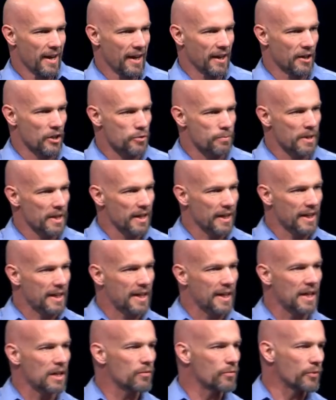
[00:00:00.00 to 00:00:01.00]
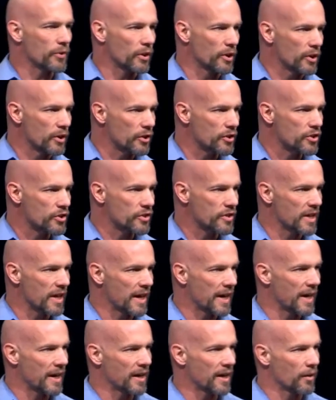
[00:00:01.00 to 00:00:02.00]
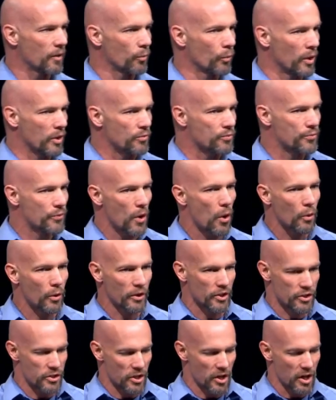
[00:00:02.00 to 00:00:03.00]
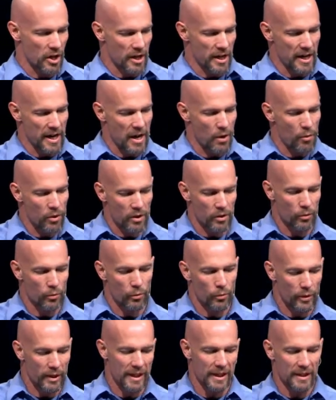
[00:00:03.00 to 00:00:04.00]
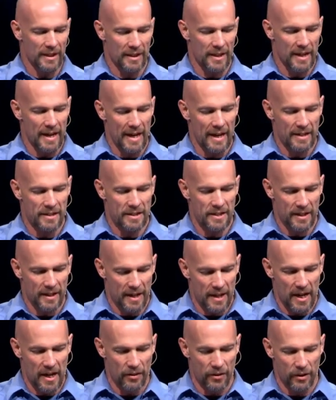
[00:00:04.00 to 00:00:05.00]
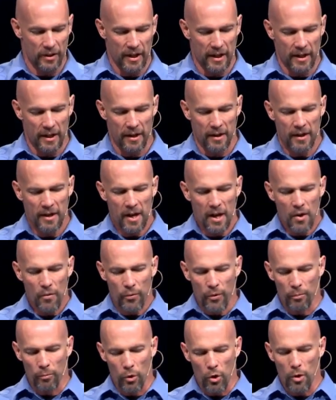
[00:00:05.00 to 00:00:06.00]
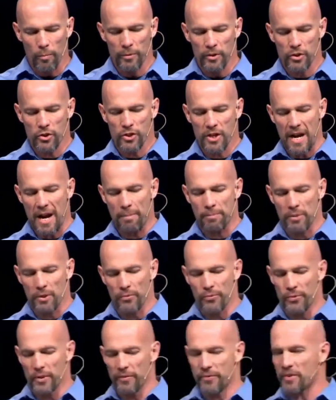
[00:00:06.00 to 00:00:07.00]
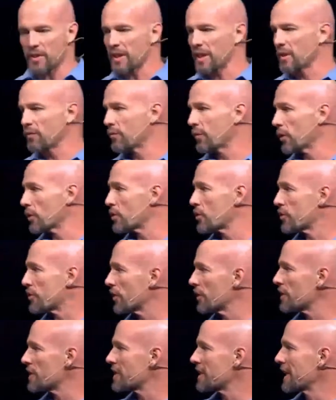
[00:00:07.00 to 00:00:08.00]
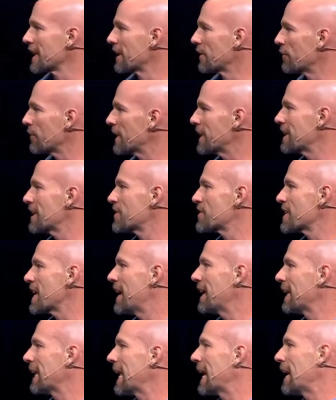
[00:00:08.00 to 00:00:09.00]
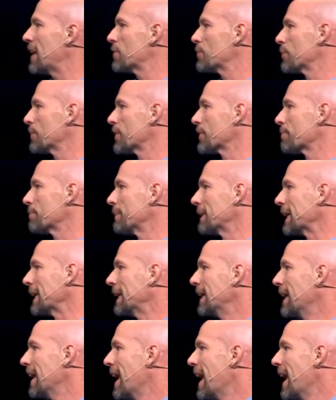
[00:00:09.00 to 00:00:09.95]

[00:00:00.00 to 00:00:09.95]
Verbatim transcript: And there's been a key verse that we focused on, and I want to read that together here from Romans chapter 15, verse 13. Read this out loud with me.